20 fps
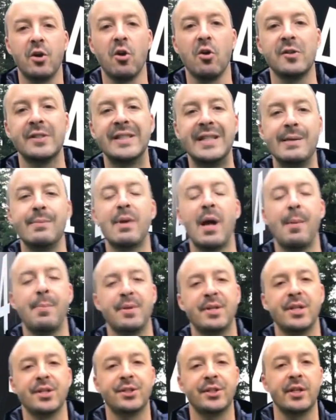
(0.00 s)
the girls' team
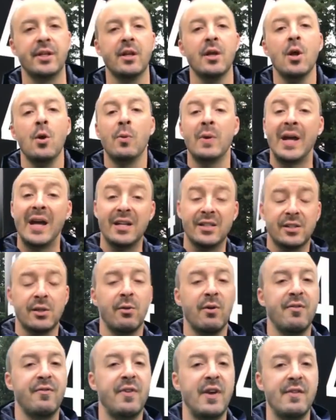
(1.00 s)
competition. We got to
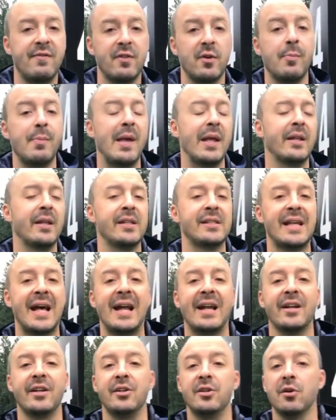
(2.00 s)
start with Fayetteville Manlius
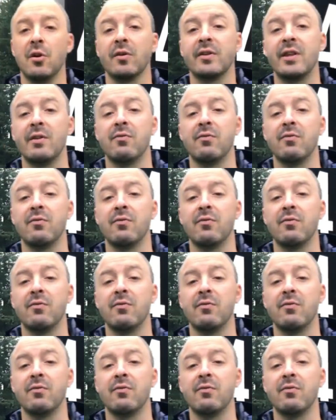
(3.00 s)
out of New York.